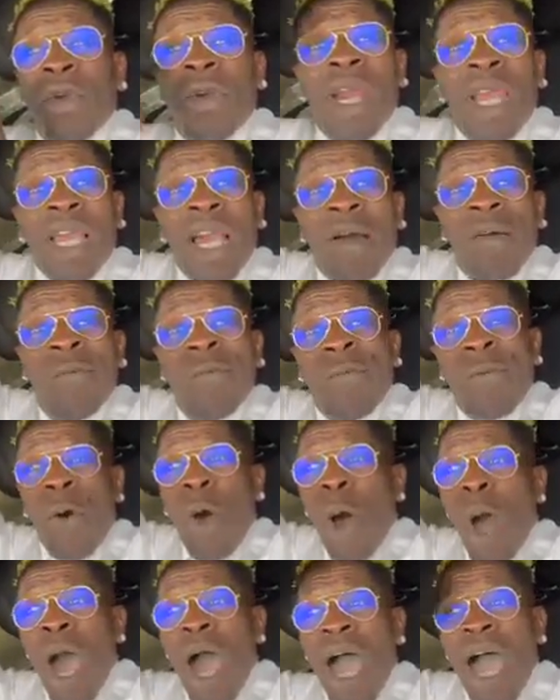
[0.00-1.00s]
rain can
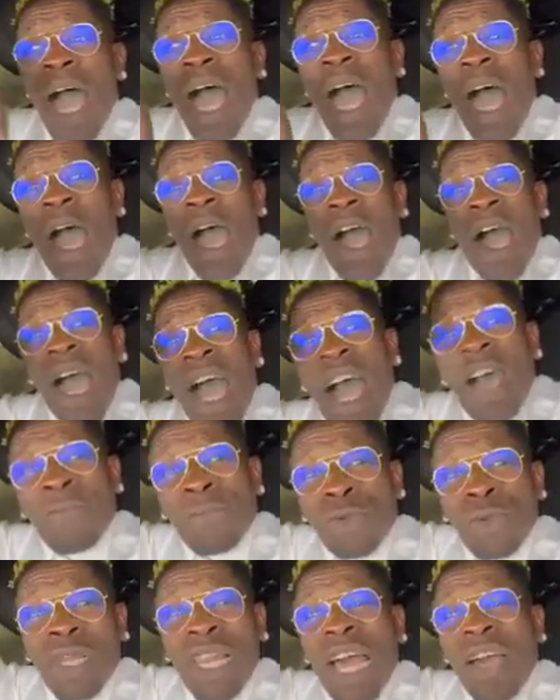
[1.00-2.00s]
fall. I
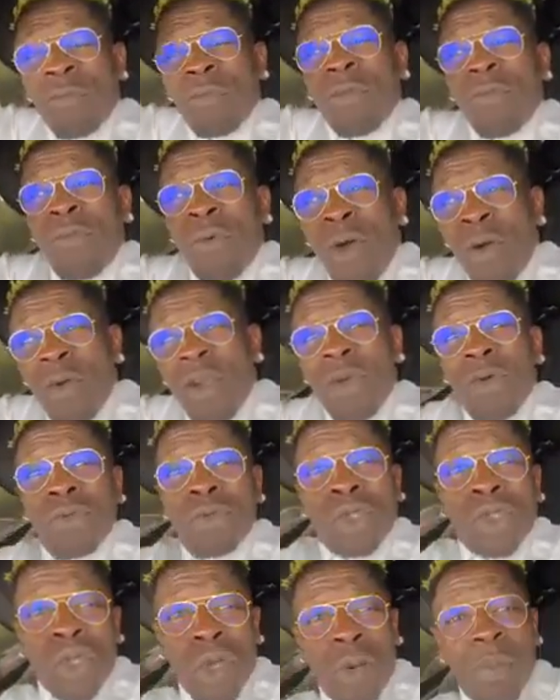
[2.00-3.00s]
have to laugh before rain
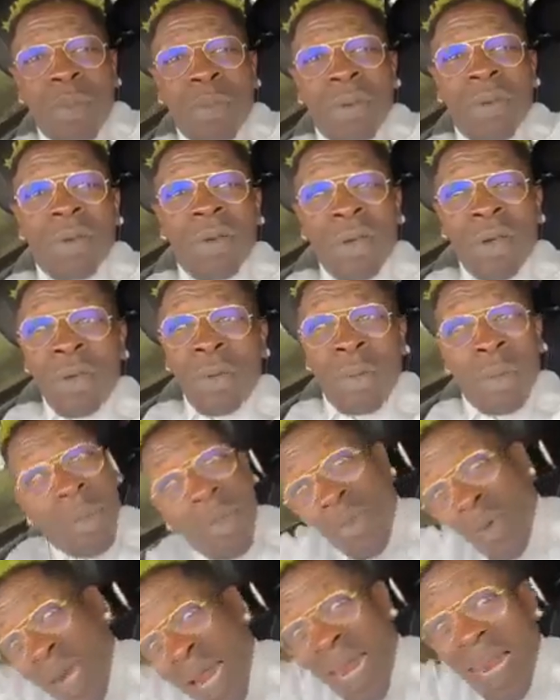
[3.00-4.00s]
will stop.
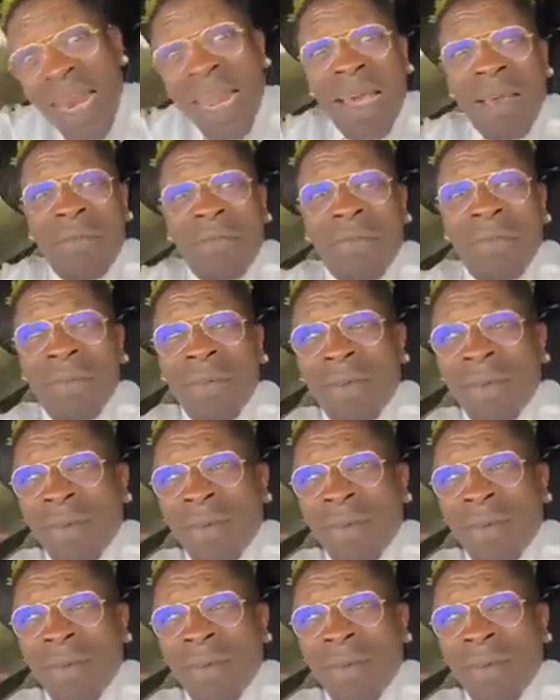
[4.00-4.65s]
When I laugh,